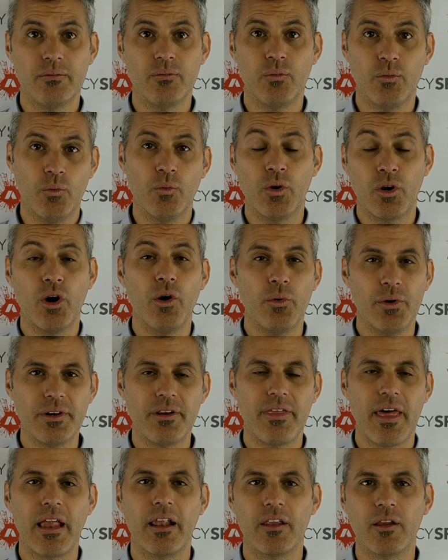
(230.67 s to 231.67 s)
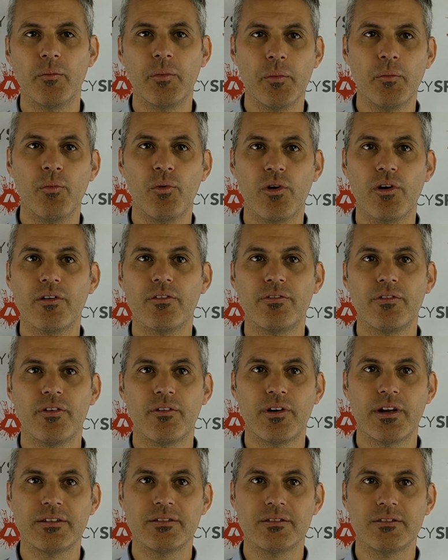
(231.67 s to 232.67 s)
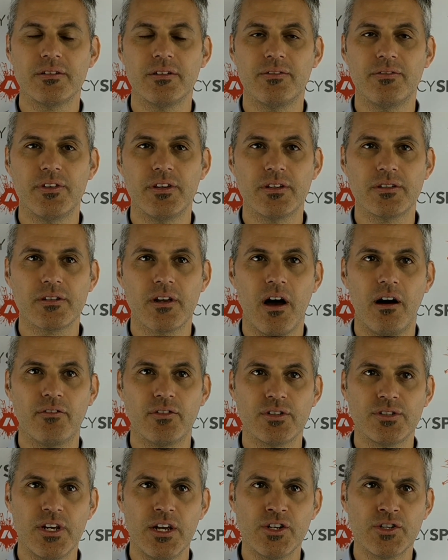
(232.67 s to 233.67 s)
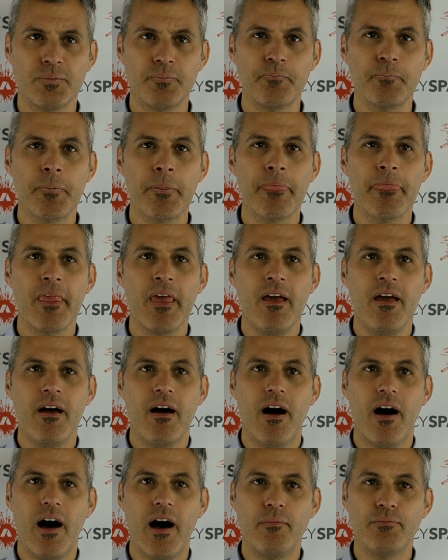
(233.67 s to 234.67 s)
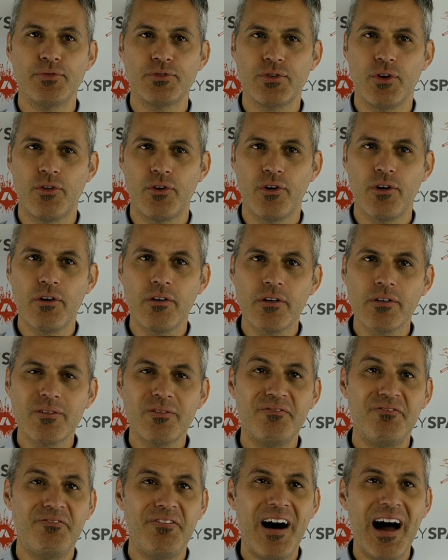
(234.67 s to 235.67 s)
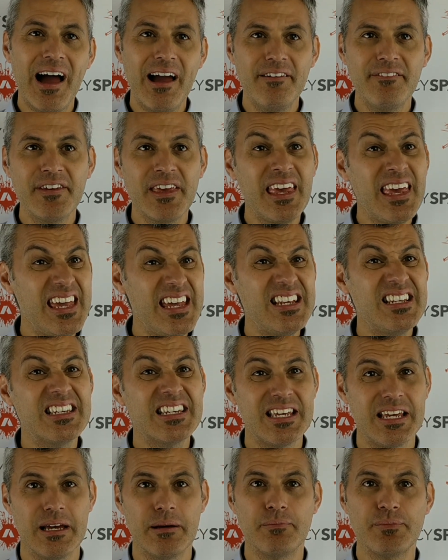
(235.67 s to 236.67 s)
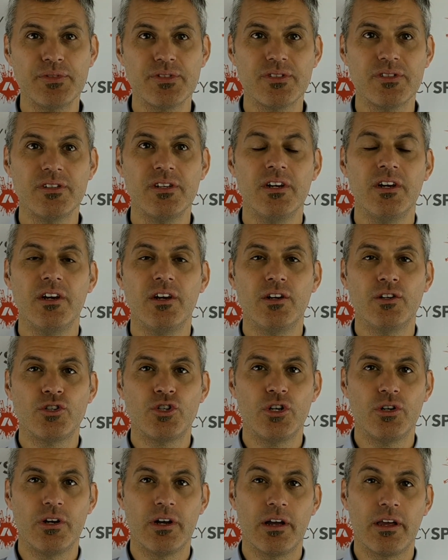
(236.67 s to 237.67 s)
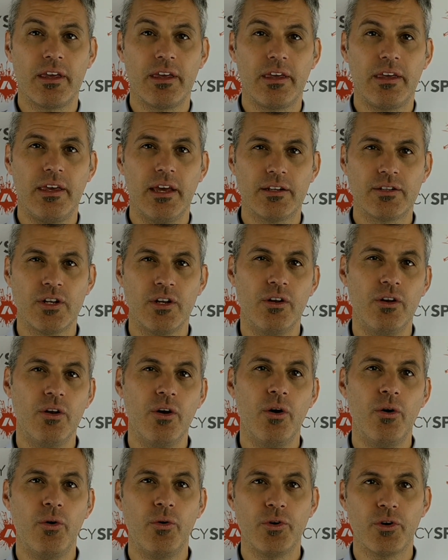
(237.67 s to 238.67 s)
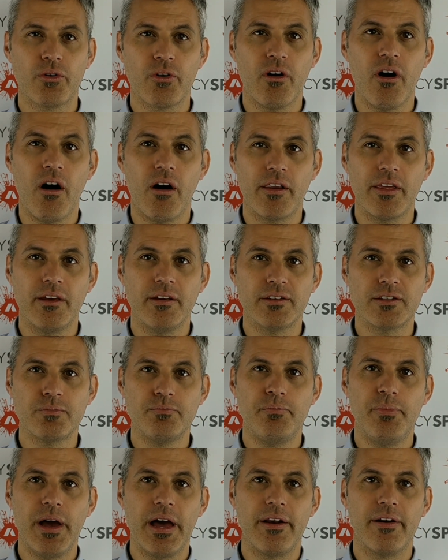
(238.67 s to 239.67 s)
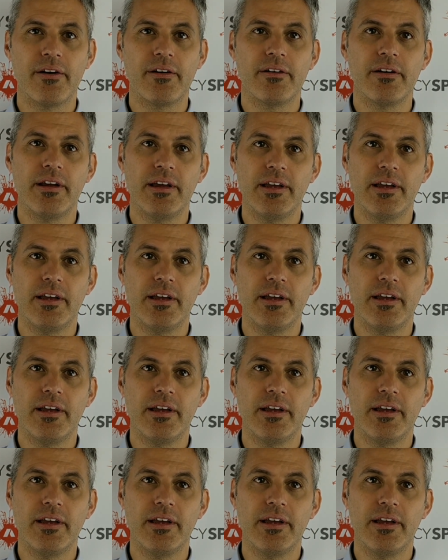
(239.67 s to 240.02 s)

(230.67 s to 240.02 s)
we'll go into that a little bit more for the rest of this conversation. So there are 5 key tips to get to know your audience better